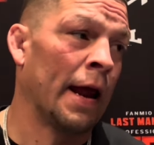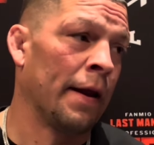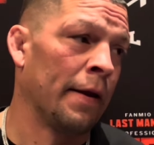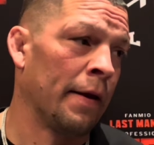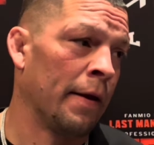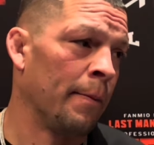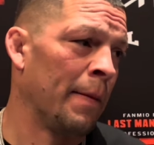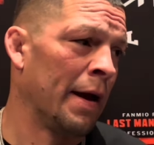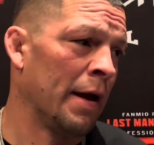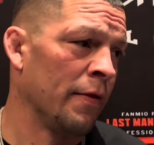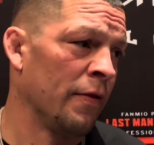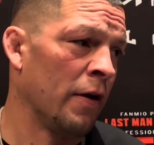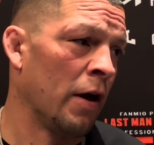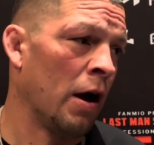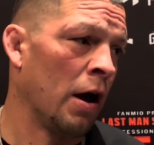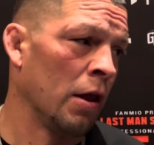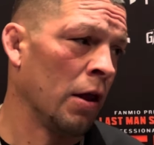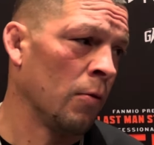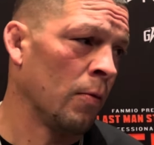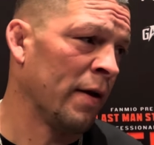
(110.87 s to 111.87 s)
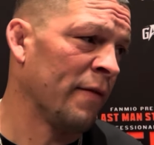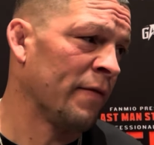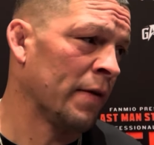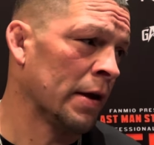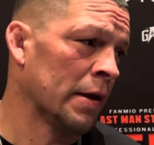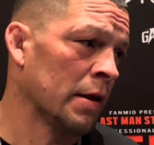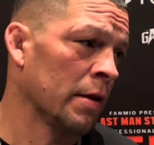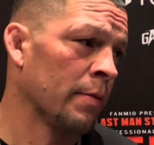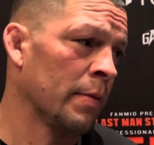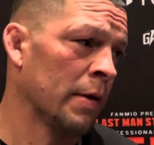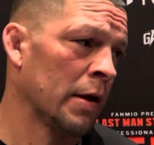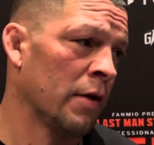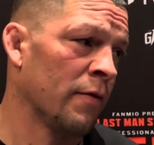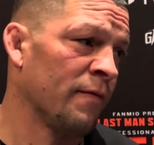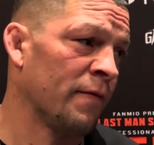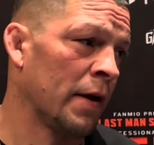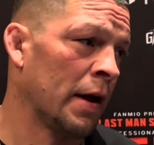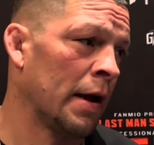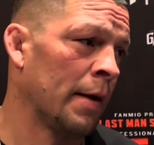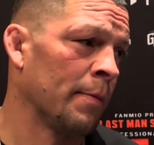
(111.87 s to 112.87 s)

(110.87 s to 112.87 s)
And the the Holloway fight's gonna be a good fight.